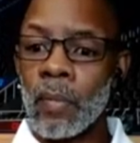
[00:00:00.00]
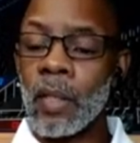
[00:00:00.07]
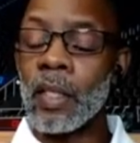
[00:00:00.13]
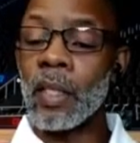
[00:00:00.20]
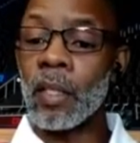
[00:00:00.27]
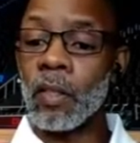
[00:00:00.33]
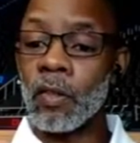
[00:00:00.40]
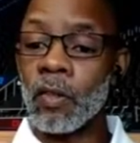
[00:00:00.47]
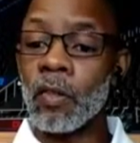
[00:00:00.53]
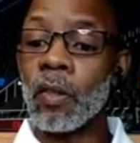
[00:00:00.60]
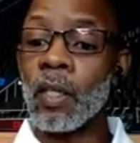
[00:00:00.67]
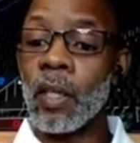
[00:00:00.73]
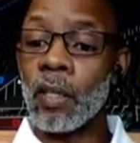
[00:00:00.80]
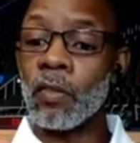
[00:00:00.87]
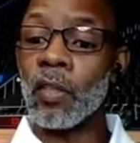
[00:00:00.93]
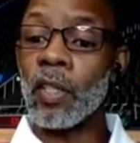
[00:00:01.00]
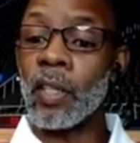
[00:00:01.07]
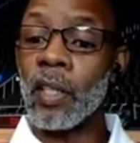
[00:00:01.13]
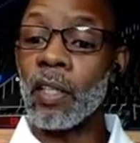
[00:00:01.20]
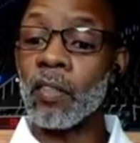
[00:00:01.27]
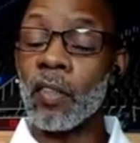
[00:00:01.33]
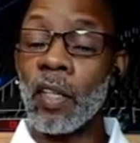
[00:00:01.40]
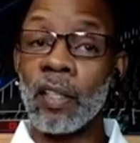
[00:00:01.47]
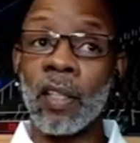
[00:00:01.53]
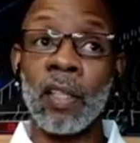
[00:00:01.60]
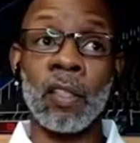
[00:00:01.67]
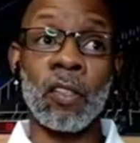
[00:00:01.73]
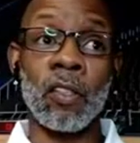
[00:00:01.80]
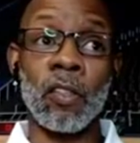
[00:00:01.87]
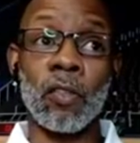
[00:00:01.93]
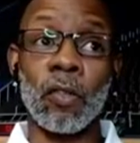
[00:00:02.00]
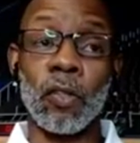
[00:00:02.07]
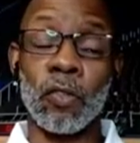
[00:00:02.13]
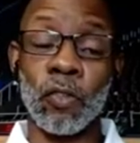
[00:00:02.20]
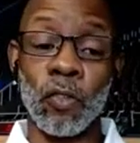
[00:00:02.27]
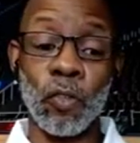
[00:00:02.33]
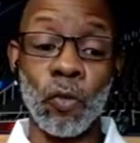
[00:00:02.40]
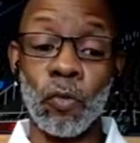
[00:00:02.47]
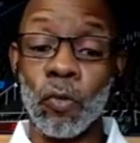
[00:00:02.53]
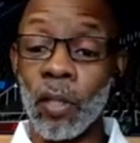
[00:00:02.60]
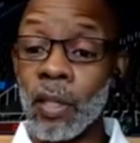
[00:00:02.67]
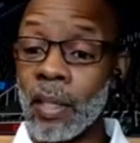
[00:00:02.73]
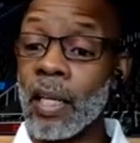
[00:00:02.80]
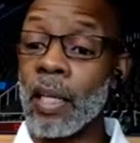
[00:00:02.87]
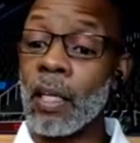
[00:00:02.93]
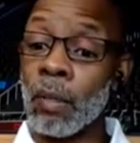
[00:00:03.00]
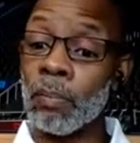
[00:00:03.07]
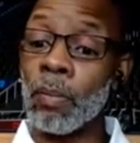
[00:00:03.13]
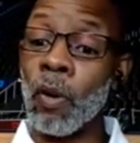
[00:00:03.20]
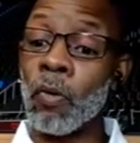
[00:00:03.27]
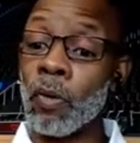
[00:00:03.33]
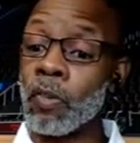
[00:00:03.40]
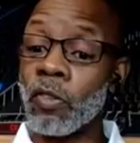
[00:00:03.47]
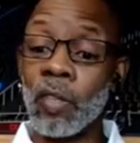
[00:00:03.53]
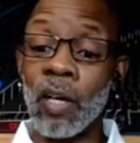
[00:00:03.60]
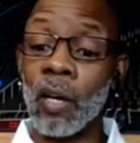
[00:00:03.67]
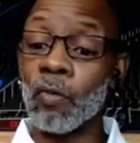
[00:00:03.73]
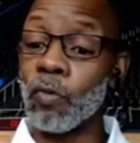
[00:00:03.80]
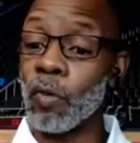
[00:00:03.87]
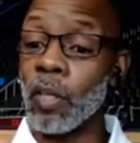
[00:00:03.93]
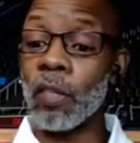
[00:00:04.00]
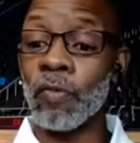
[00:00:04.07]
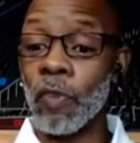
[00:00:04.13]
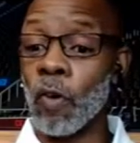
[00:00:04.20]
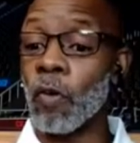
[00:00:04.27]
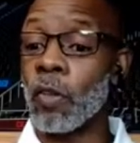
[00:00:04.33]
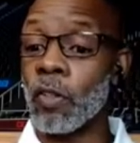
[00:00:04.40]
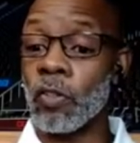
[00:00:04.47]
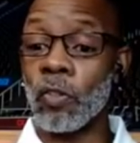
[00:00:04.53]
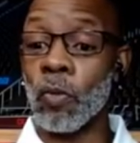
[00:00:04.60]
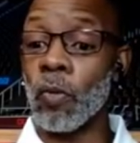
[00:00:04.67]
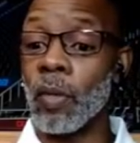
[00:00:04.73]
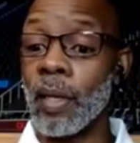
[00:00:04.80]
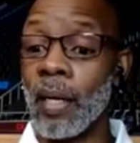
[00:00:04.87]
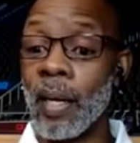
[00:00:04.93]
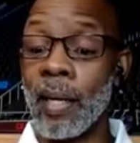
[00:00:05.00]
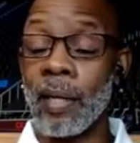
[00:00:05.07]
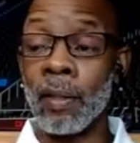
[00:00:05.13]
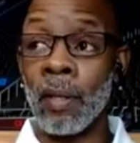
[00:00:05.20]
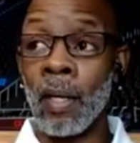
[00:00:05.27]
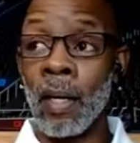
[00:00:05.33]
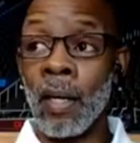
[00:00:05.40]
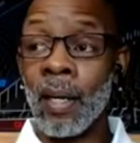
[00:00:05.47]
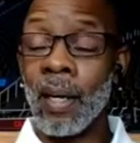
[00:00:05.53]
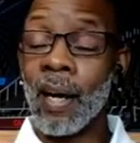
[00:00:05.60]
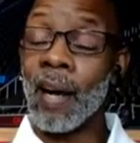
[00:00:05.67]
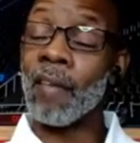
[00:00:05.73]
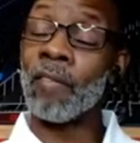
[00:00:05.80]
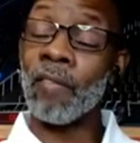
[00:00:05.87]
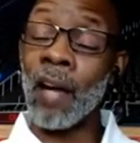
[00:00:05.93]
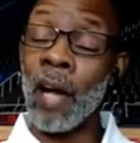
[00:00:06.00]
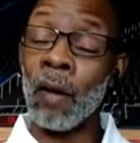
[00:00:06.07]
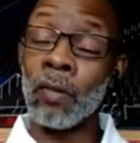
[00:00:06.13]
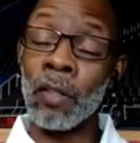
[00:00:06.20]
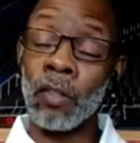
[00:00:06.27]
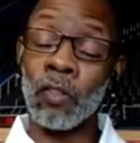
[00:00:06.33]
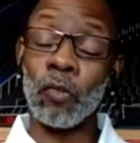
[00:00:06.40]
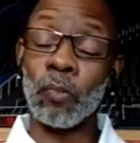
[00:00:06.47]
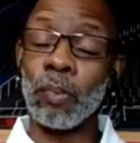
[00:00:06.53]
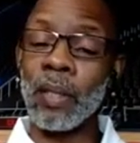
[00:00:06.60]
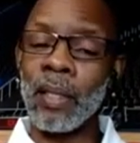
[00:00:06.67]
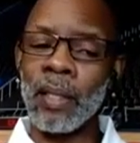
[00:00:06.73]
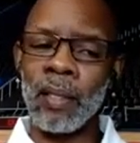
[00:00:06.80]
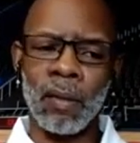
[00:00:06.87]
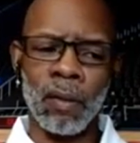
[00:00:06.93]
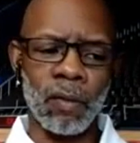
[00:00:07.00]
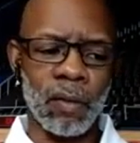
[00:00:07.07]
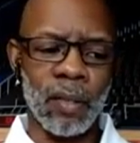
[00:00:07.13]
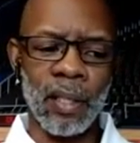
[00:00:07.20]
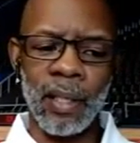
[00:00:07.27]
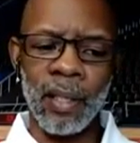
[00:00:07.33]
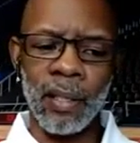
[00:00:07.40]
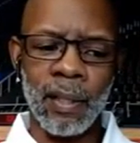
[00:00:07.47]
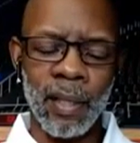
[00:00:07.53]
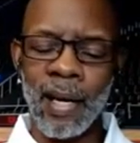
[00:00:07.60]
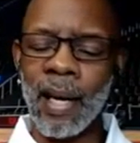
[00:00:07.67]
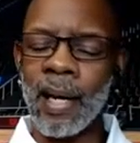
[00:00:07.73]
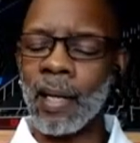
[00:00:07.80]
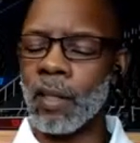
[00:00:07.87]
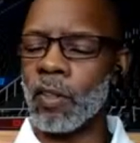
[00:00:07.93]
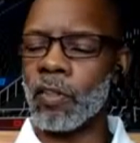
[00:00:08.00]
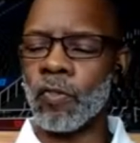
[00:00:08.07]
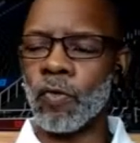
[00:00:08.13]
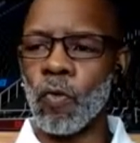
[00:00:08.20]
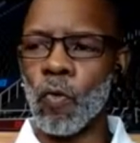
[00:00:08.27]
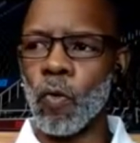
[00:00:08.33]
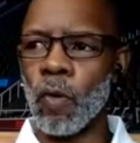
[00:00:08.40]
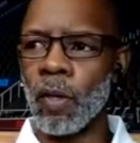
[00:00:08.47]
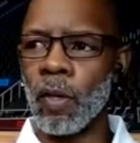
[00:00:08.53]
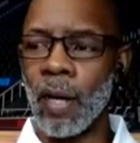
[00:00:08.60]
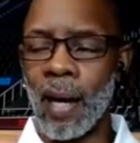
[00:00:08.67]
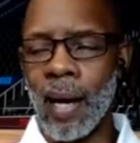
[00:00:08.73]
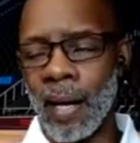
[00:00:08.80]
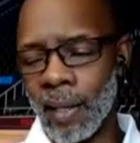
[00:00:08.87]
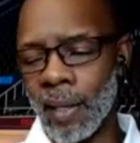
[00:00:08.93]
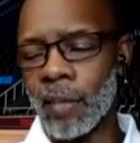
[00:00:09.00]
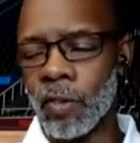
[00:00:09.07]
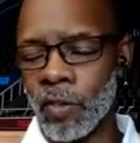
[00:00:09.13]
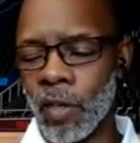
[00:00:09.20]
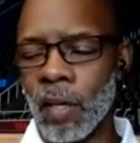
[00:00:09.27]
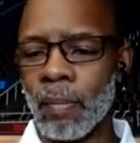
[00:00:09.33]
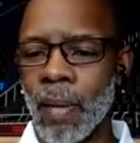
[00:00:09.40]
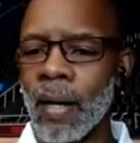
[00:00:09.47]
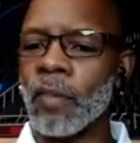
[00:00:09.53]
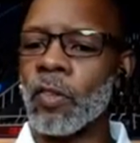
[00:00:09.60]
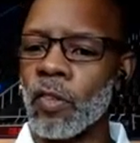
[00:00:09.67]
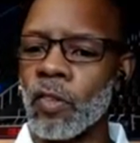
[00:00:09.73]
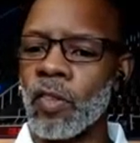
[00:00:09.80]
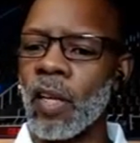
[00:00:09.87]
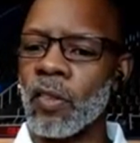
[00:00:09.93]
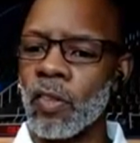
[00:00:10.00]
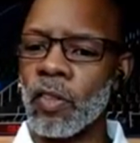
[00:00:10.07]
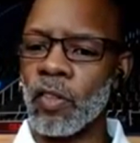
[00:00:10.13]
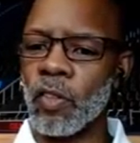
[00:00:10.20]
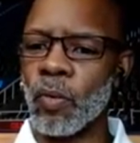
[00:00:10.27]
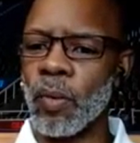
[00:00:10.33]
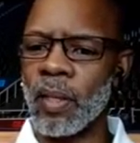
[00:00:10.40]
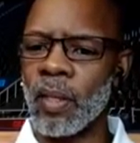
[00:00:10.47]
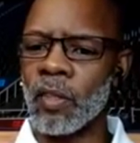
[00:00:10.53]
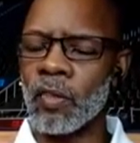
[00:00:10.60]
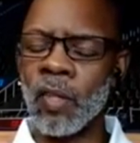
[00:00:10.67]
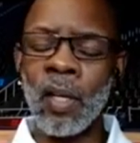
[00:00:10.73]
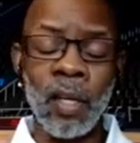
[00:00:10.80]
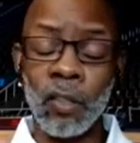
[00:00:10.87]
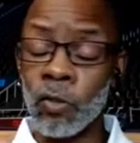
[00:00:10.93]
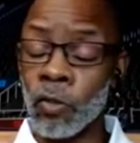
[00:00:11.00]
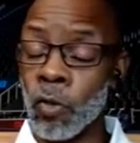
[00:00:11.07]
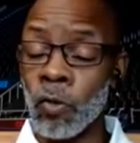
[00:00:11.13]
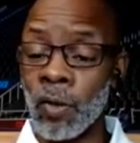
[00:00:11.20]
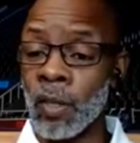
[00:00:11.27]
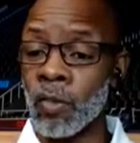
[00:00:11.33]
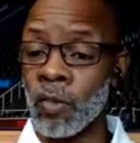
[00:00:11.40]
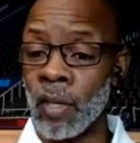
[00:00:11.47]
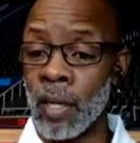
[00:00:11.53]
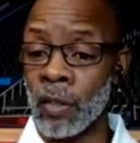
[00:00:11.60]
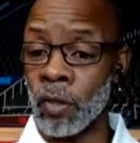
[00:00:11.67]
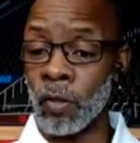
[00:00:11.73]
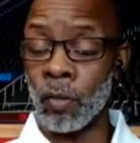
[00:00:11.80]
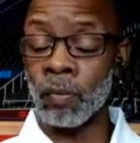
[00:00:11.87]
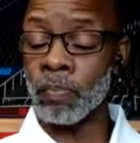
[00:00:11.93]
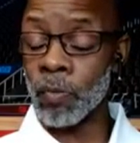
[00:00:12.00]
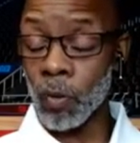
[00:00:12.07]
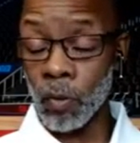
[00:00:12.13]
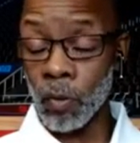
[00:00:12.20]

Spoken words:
It is. It really is. And I think, there's 2 really key components that I really focus on. And I found it to be the catalyst for, I like to say, my success in doing this. And there's 2 things that I do.